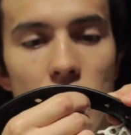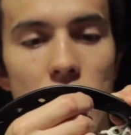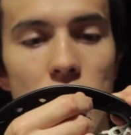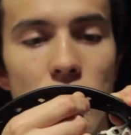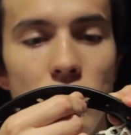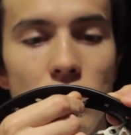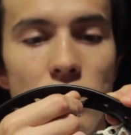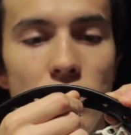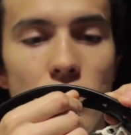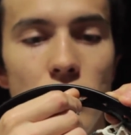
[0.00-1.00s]
to the
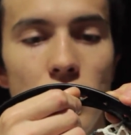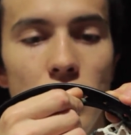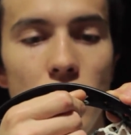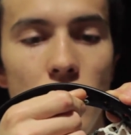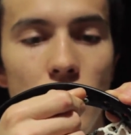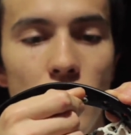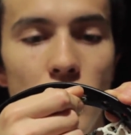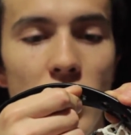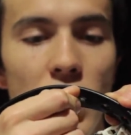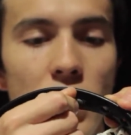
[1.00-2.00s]
scoop,
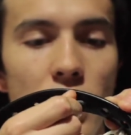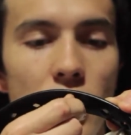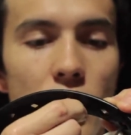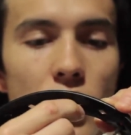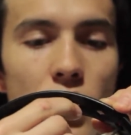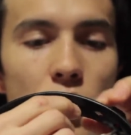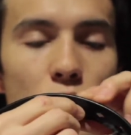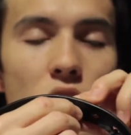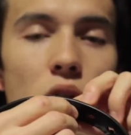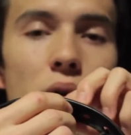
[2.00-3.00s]
but
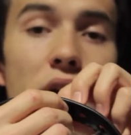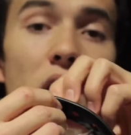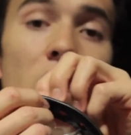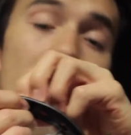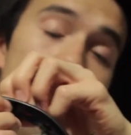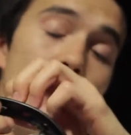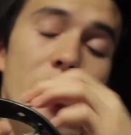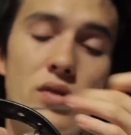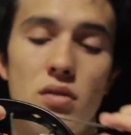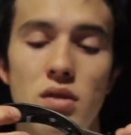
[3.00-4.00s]
we're going under the
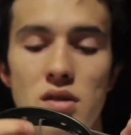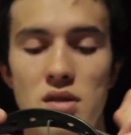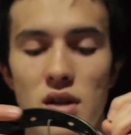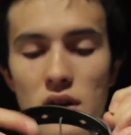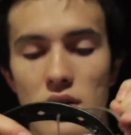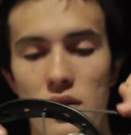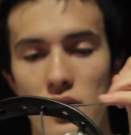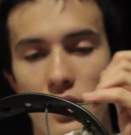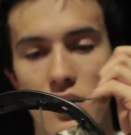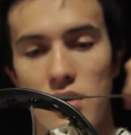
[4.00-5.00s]
fold instead
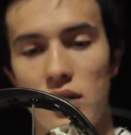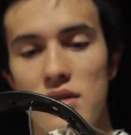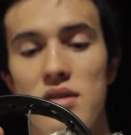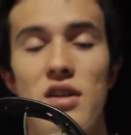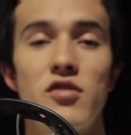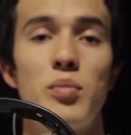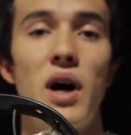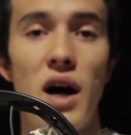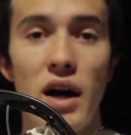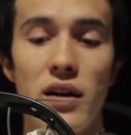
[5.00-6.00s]
of
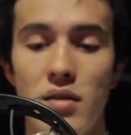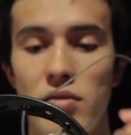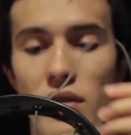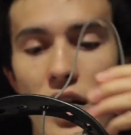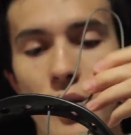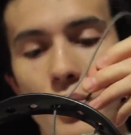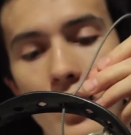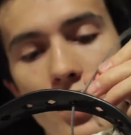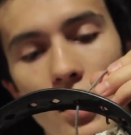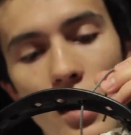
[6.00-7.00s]
behind the flap,
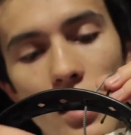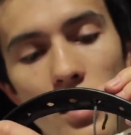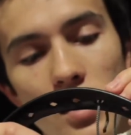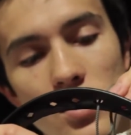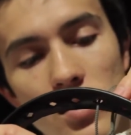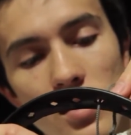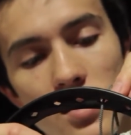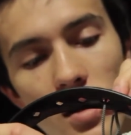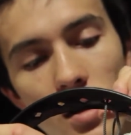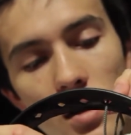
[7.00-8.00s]
I guess you could
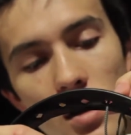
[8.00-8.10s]
say.